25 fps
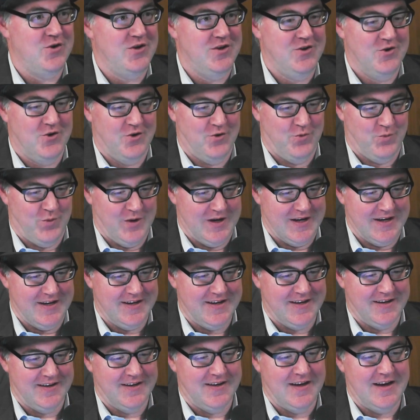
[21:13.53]
You're
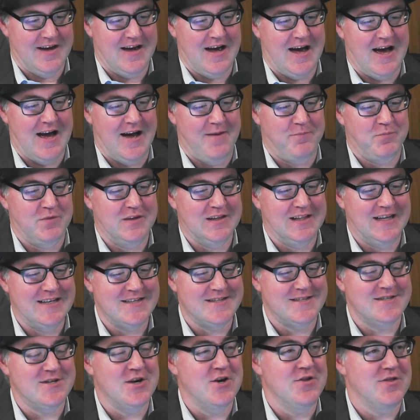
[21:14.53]
weak. Um,
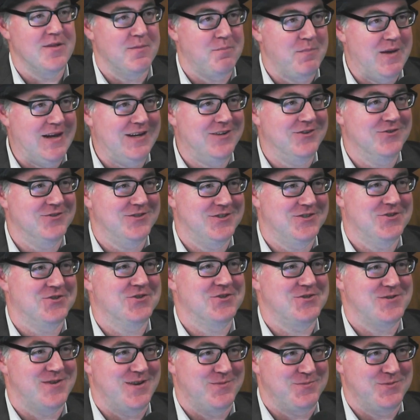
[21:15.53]
let's turn the mental
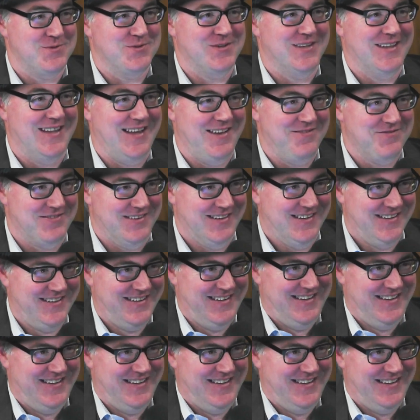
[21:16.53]
torture up to 11.